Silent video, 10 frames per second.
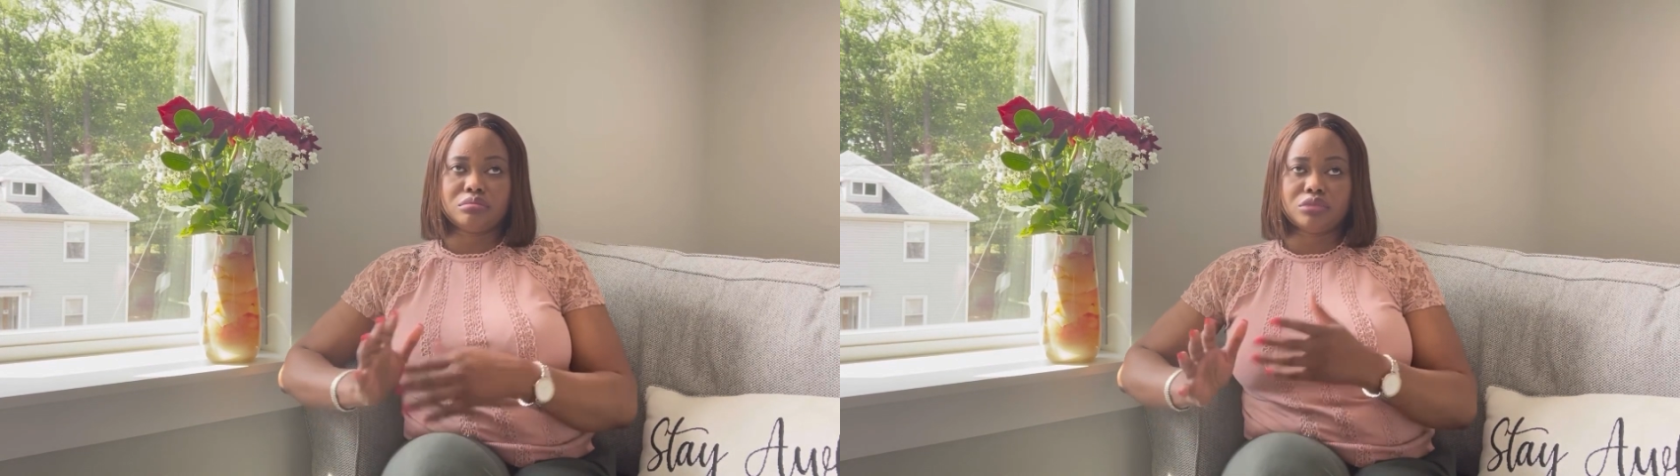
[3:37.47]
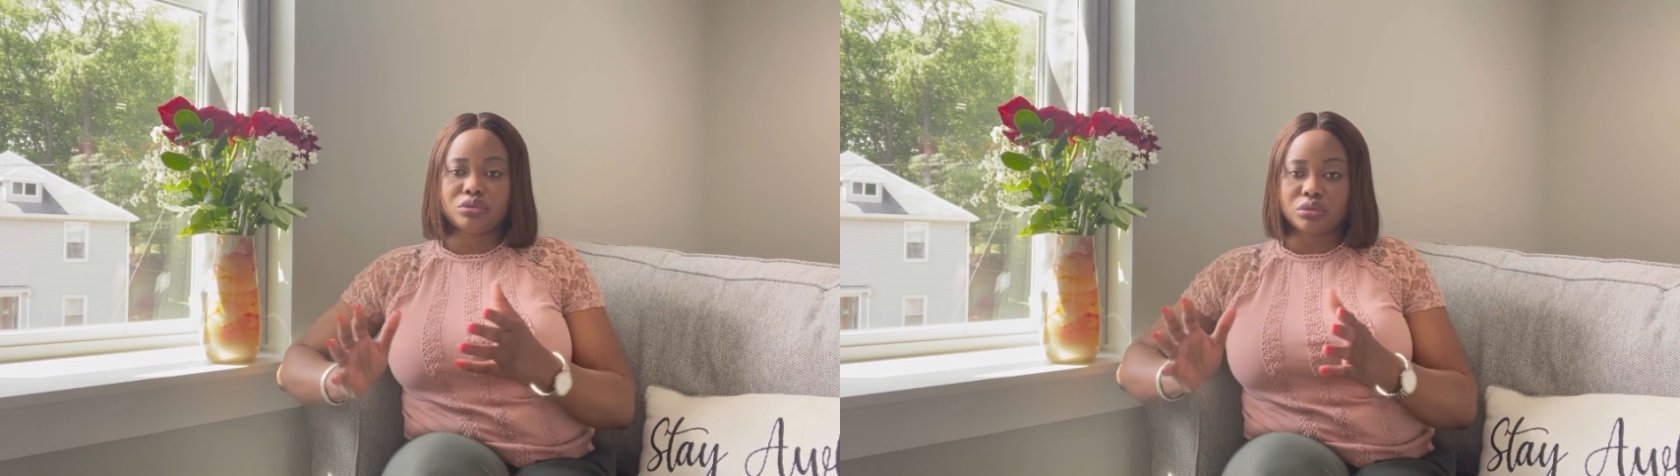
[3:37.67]

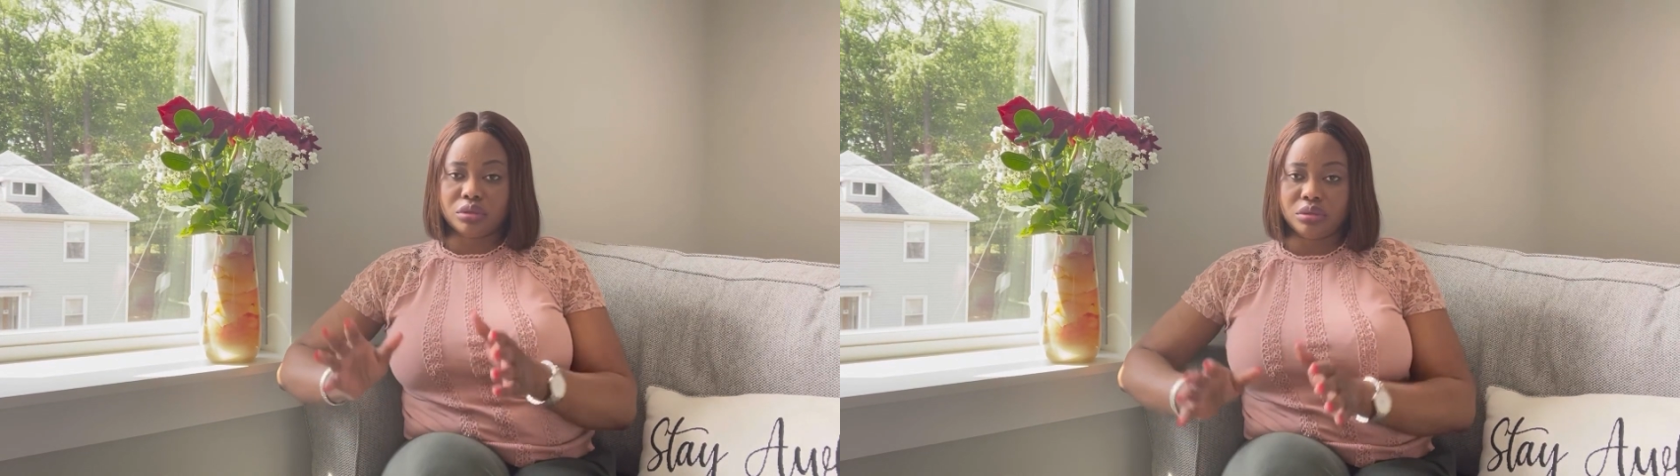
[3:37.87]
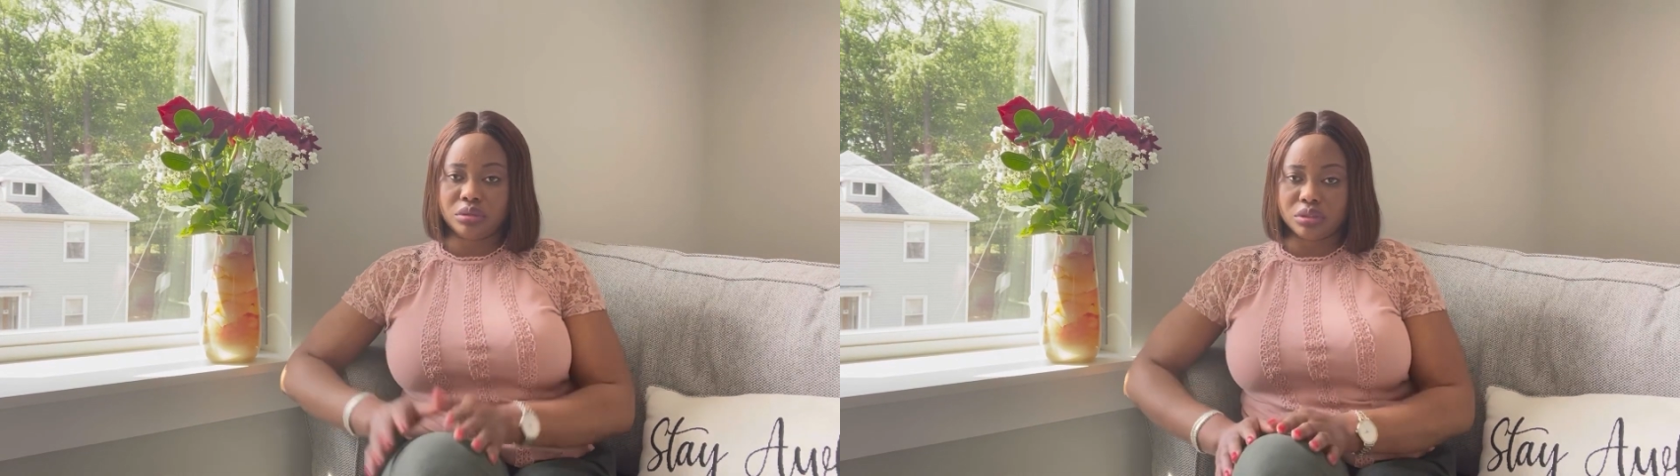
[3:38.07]

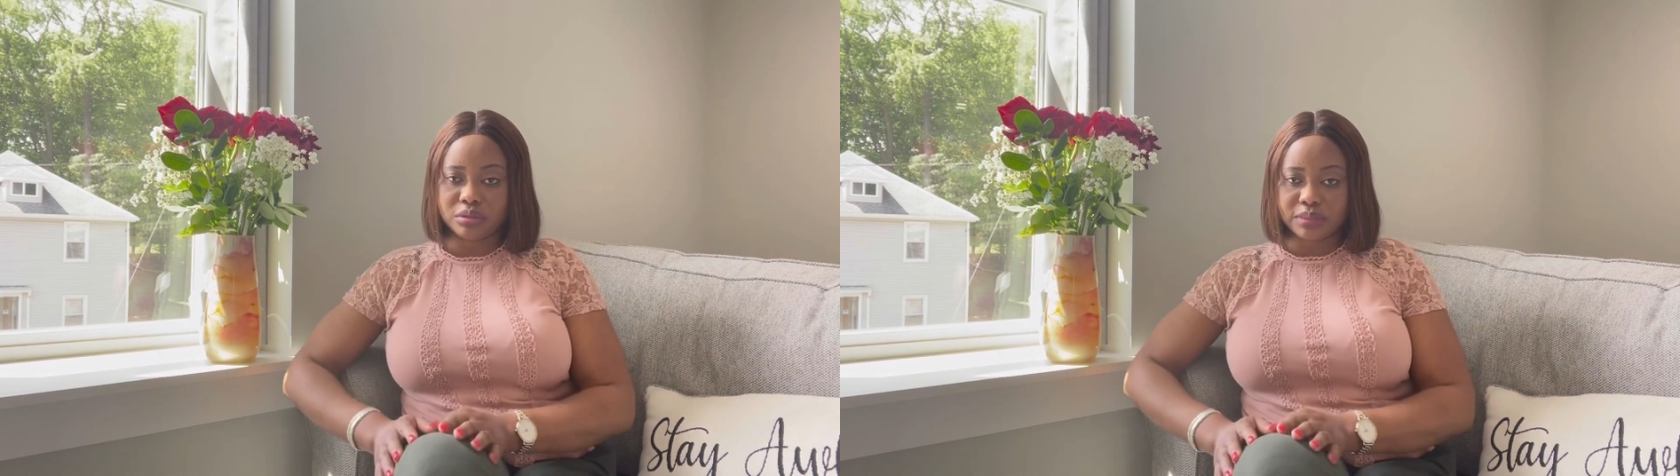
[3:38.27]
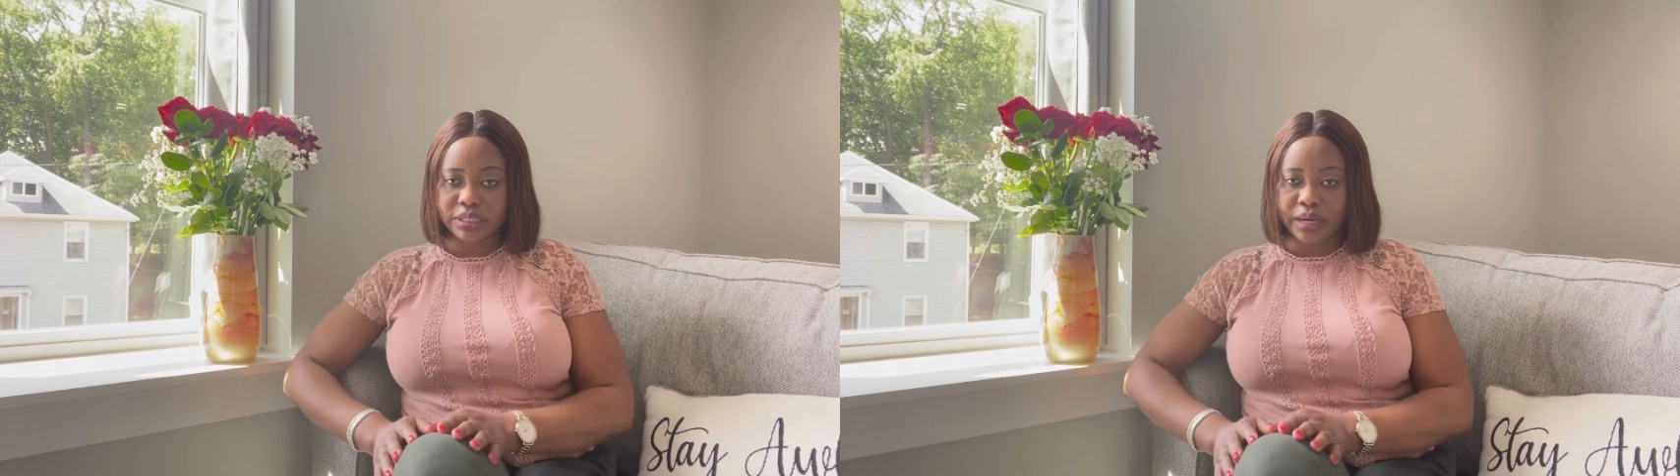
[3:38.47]
took
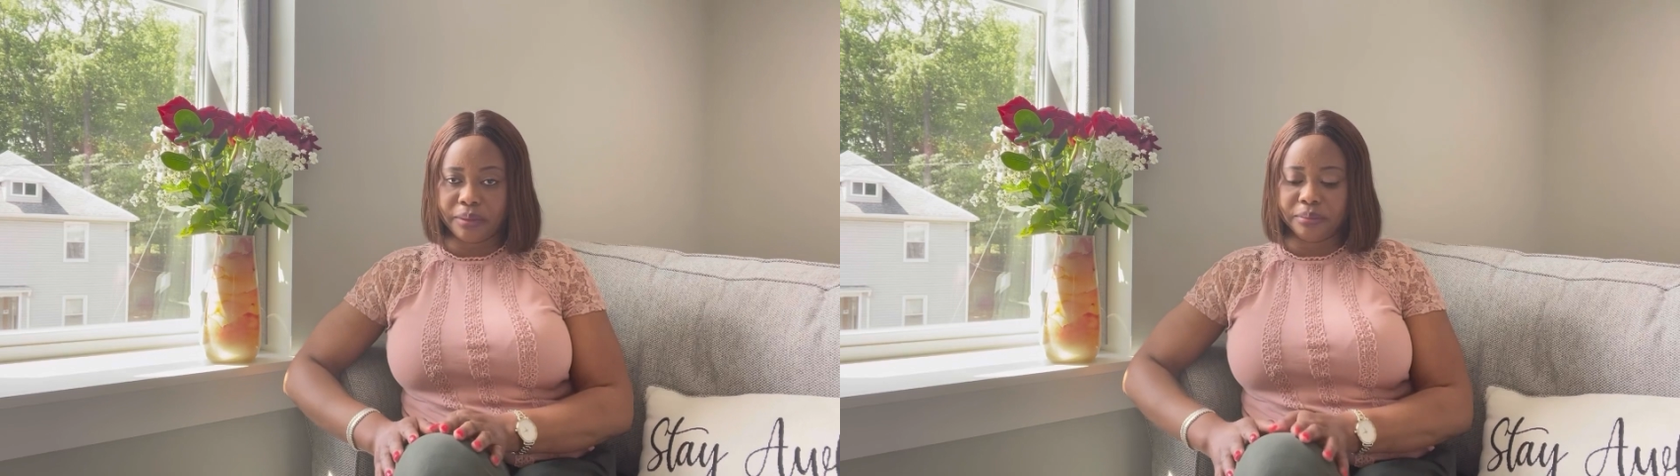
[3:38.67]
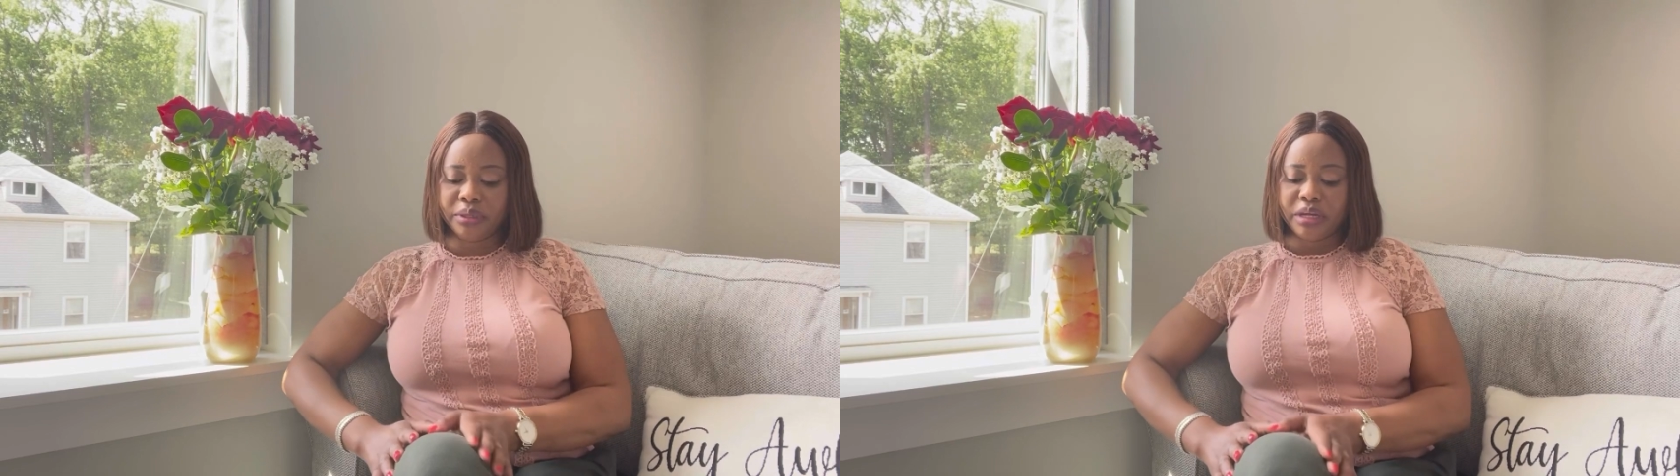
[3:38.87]
some time.